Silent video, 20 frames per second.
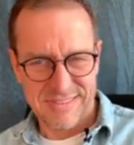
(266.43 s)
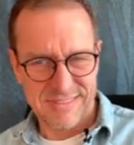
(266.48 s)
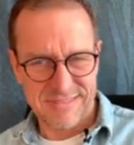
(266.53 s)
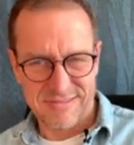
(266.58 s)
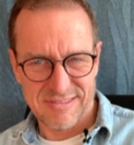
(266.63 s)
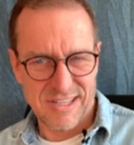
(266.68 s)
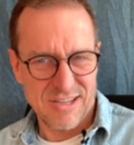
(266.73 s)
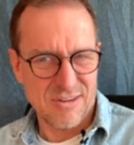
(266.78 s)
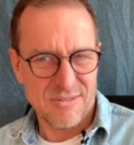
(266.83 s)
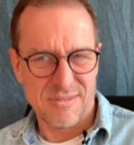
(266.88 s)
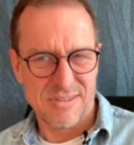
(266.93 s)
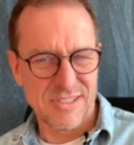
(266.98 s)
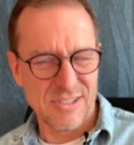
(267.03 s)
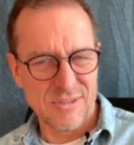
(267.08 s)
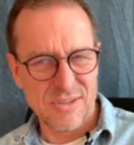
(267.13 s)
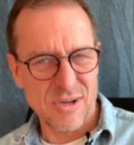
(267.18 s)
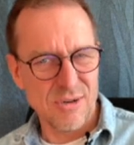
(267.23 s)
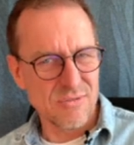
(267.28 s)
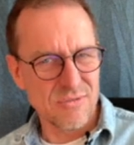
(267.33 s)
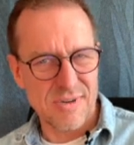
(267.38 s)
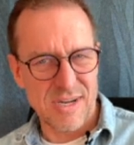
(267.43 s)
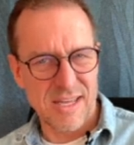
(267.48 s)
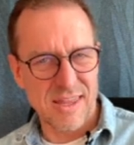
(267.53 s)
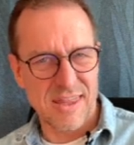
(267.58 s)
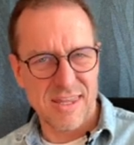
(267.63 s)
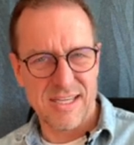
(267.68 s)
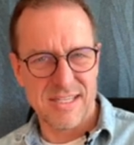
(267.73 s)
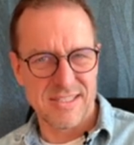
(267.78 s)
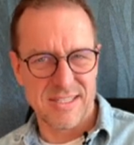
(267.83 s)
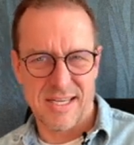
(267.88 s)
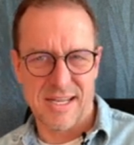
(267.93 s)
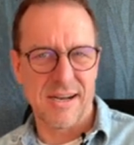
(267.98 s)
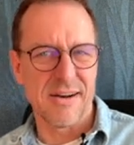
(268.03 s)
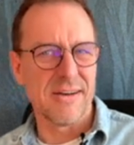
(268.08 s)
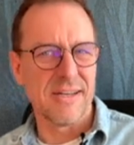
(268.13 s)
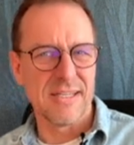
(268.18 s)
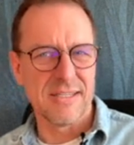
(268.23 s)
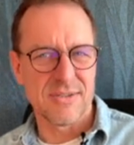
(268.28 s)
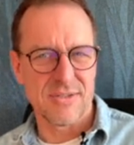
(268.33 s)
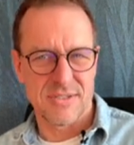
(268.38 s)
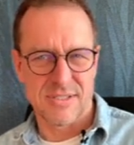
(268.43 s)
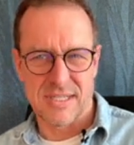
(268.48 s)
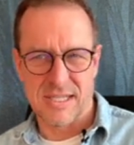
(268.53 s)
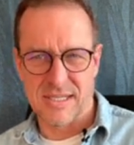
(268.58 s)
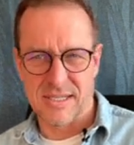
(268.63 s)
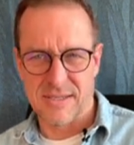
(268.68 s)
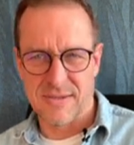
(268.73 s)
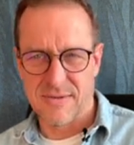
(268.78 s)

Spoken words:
no, you don't write things that are interesting.